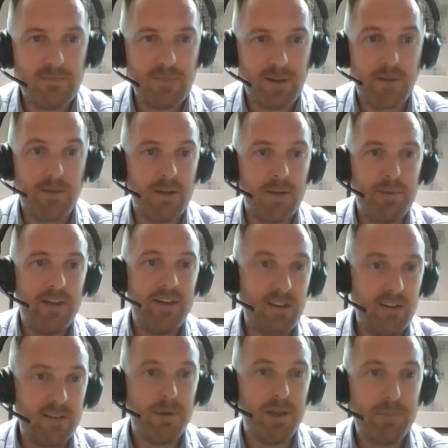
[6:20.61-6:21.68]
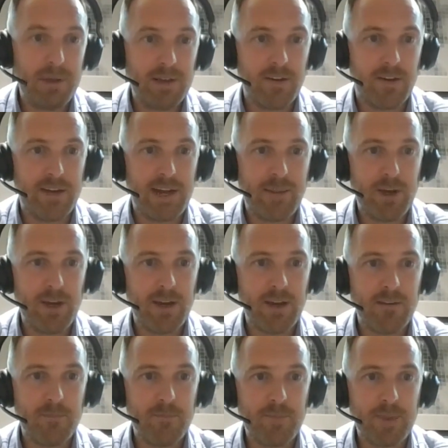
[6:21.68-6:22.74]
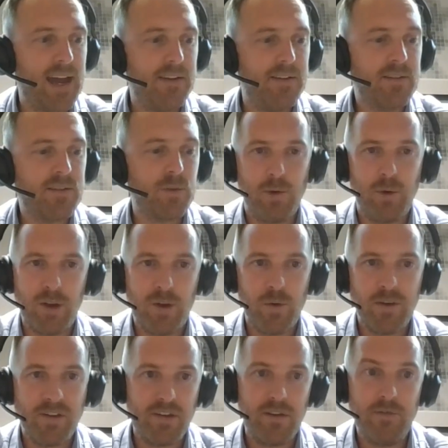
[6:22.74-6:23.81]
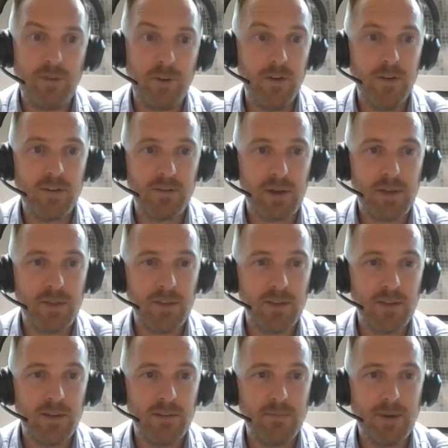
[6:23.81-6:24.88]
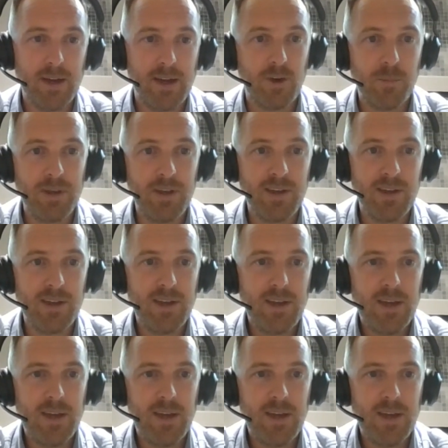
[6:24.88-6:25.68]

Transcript: like ability to be a bit dynamic, and a real inquisitiveness around the topic.